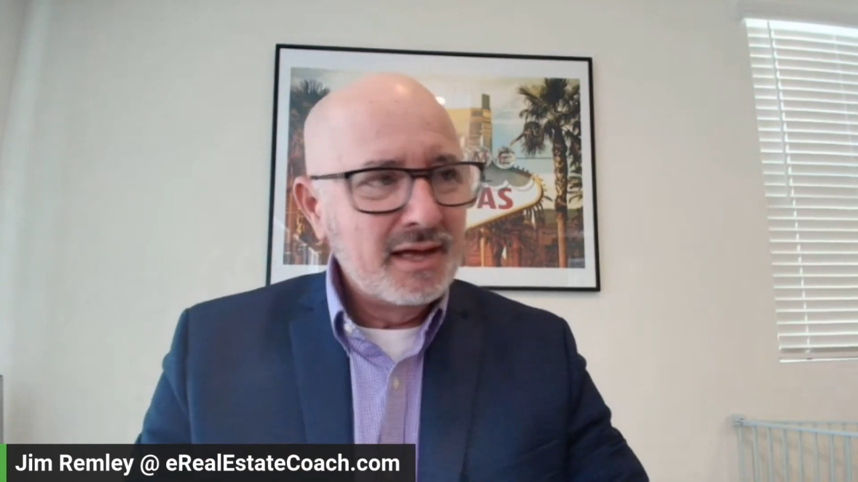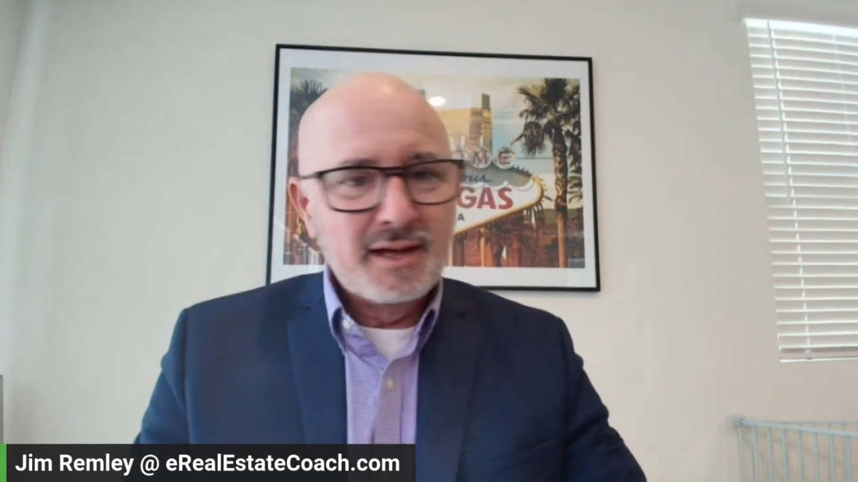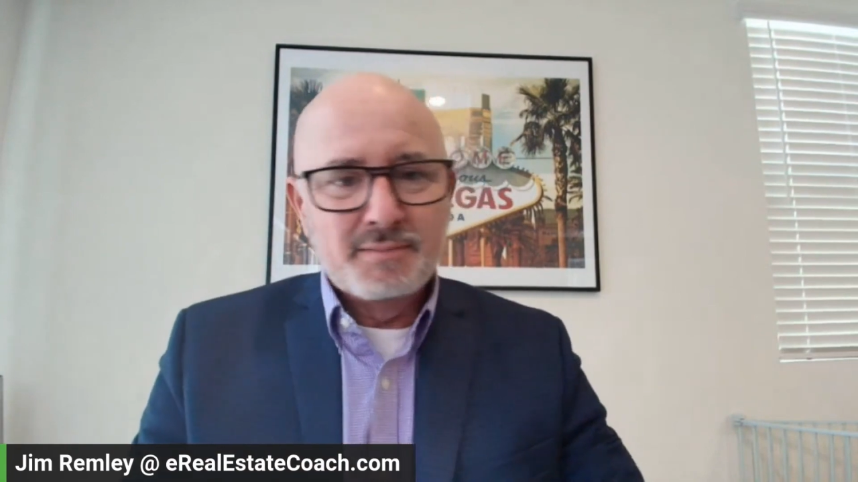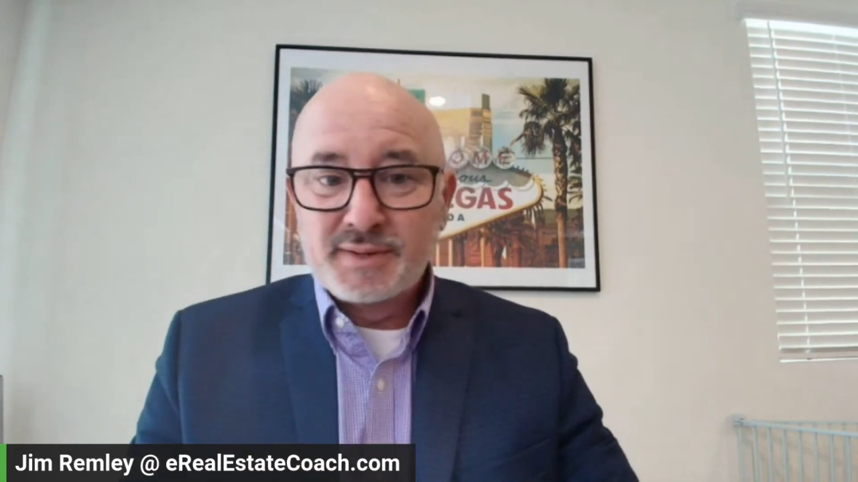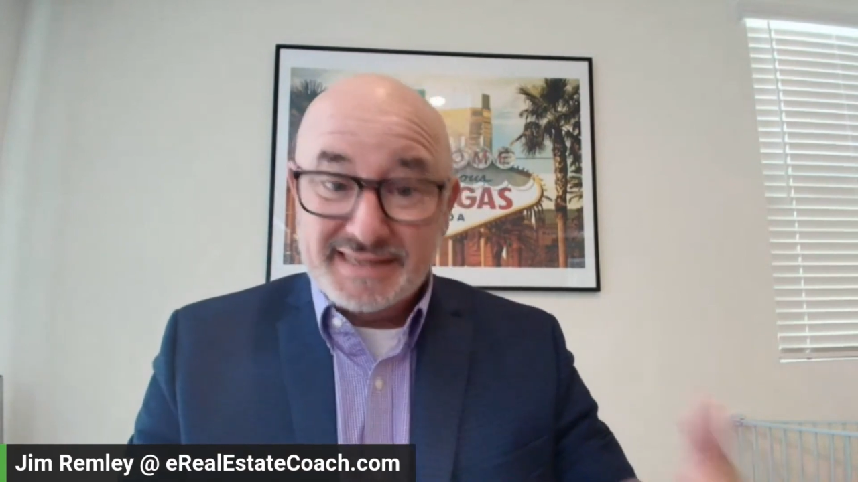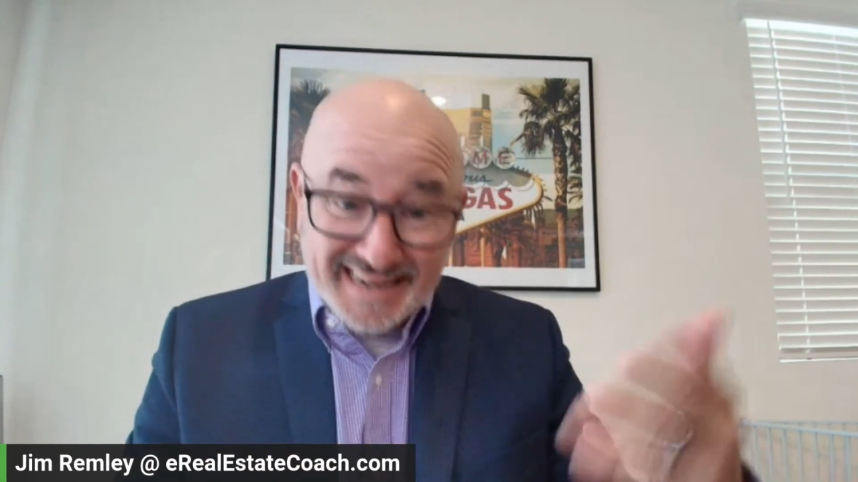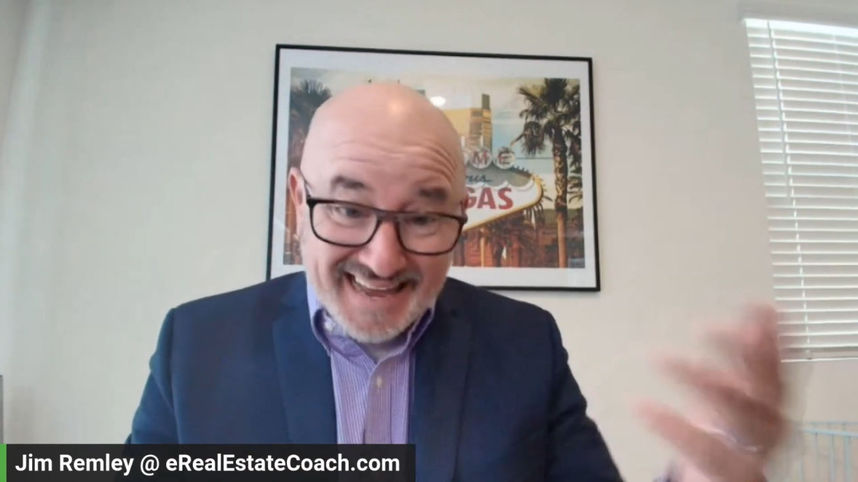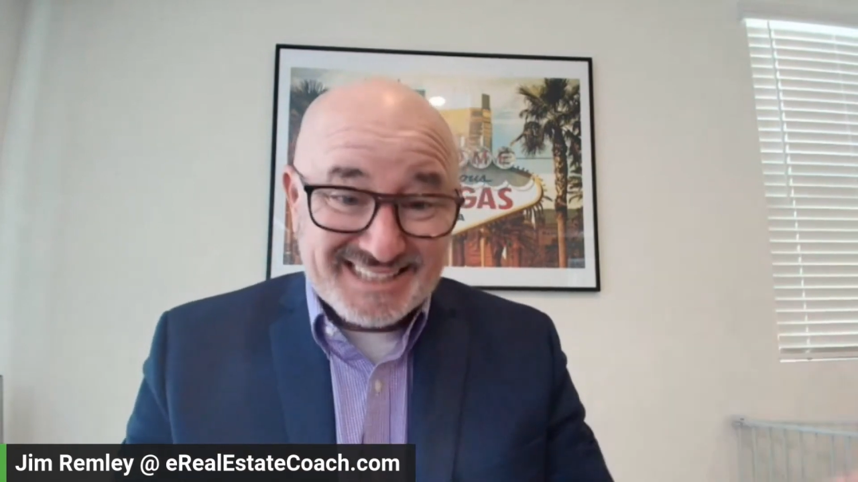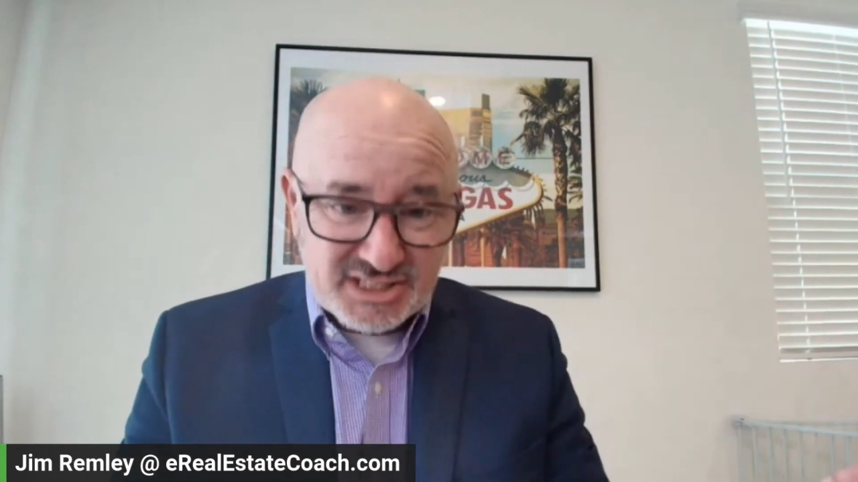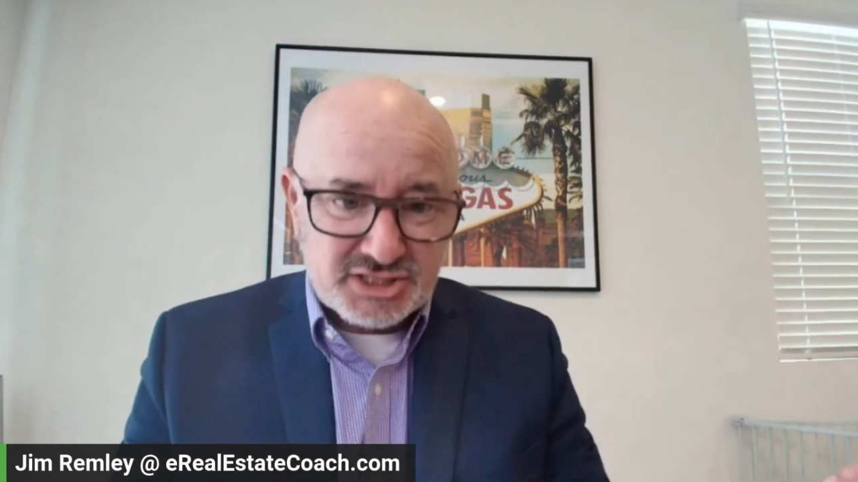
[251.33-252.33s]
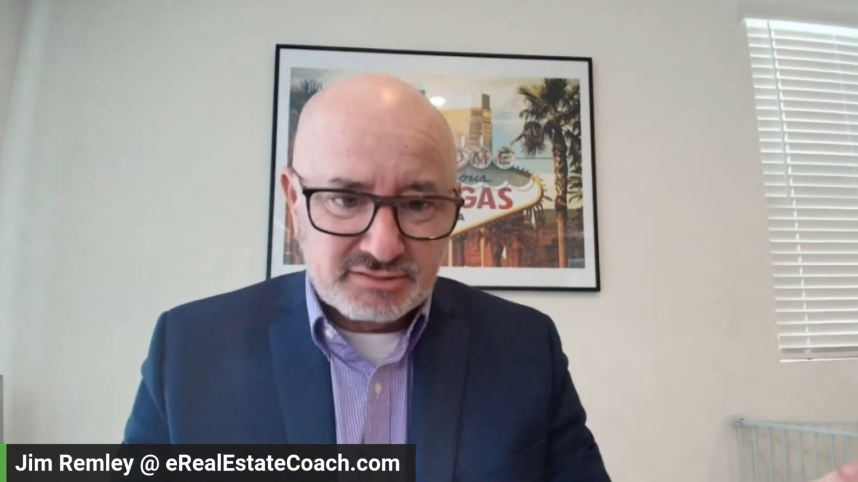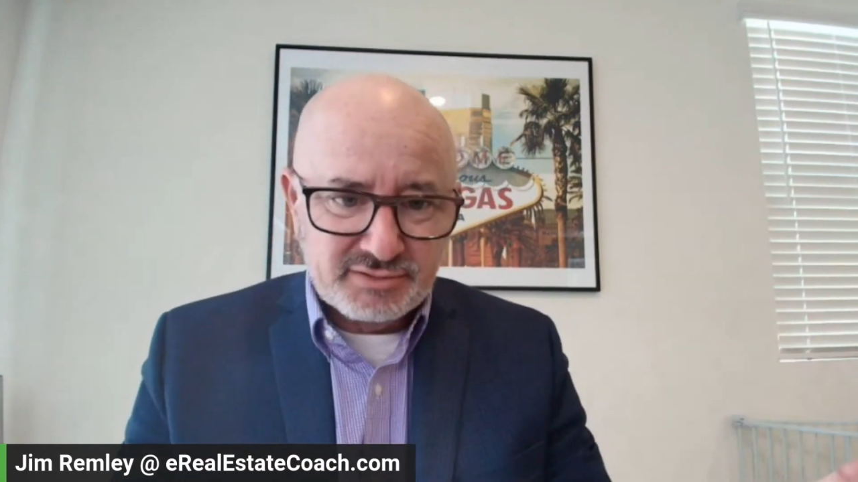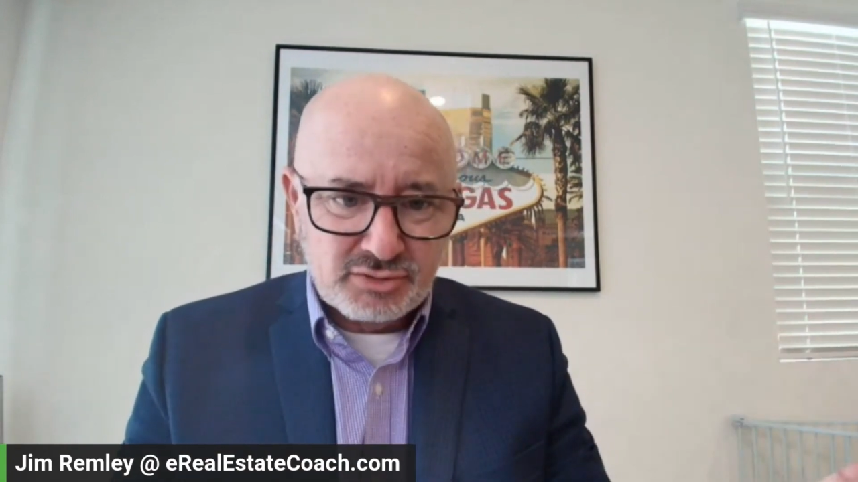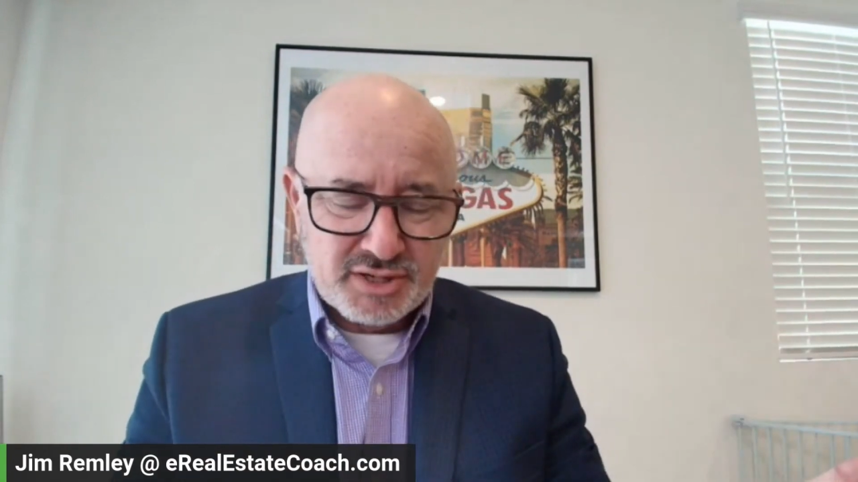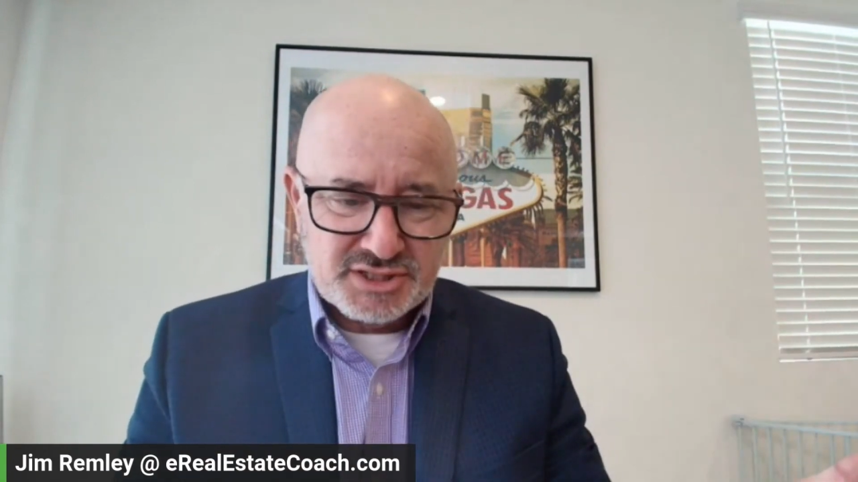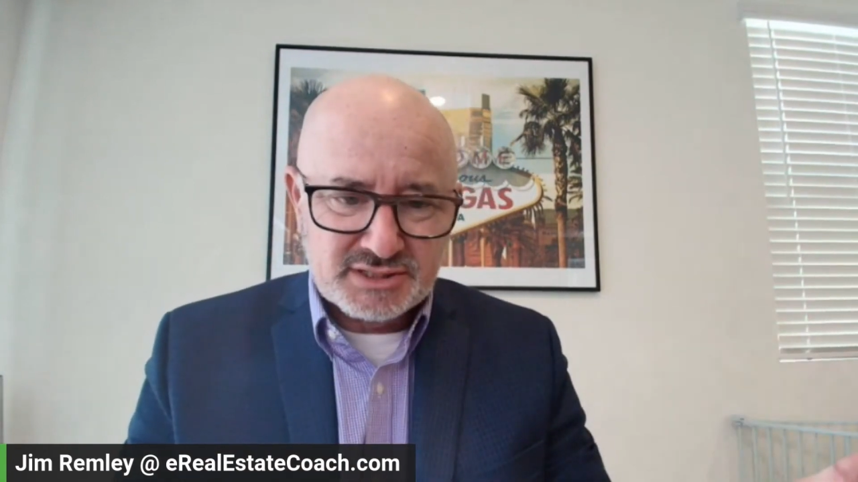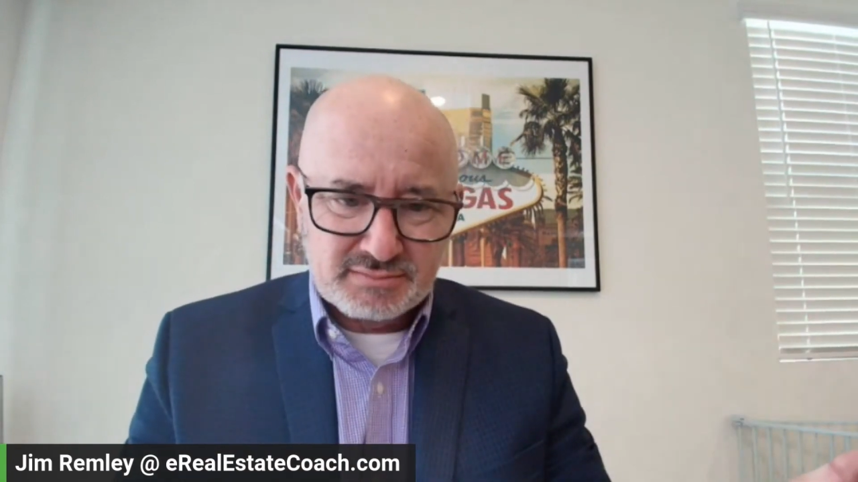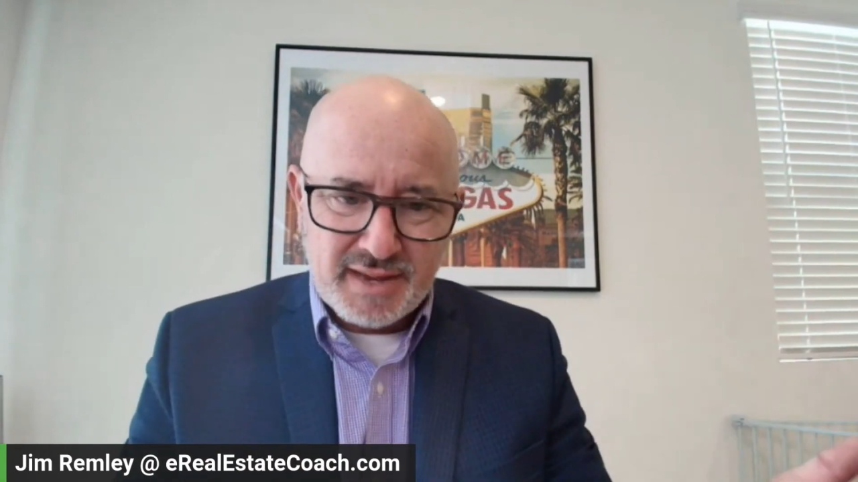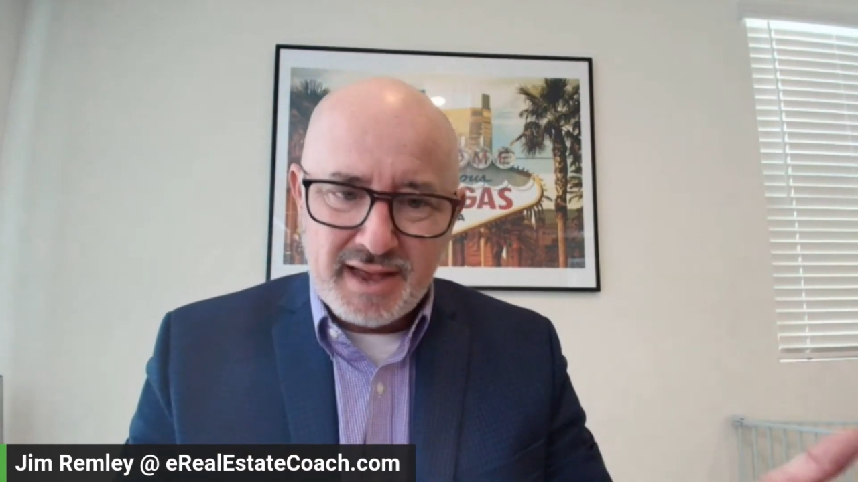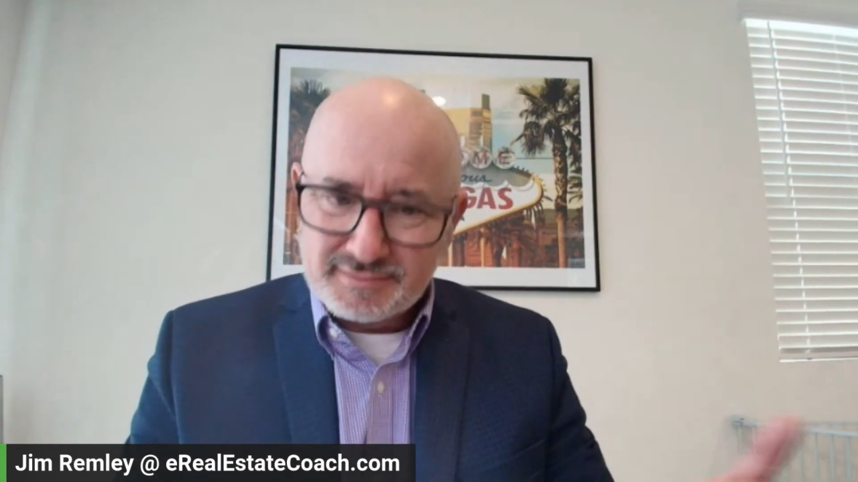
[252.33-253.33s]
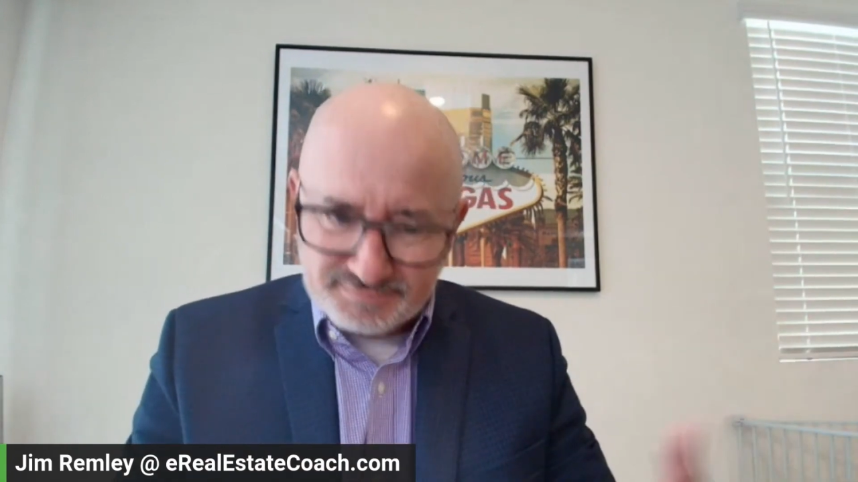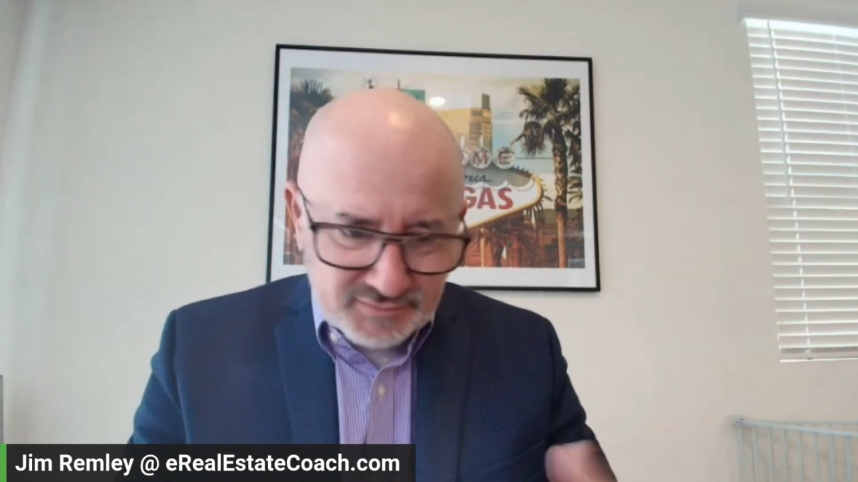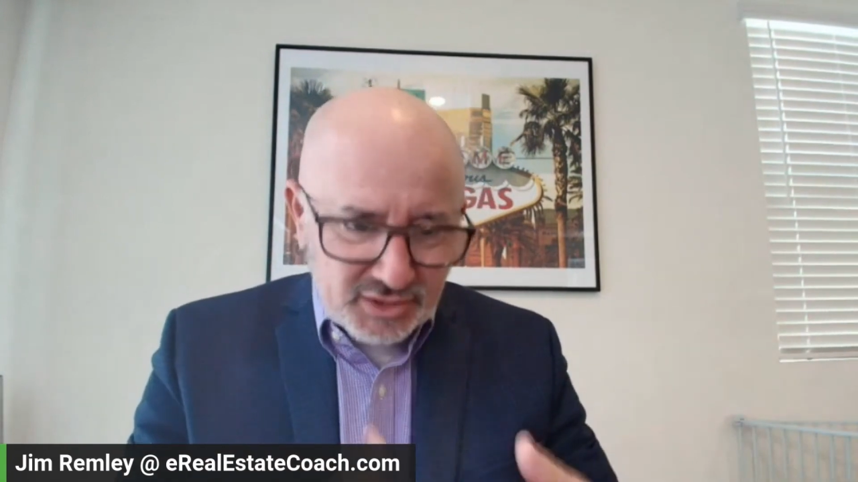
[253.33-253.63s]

Um, but can I ask you just a few questions about,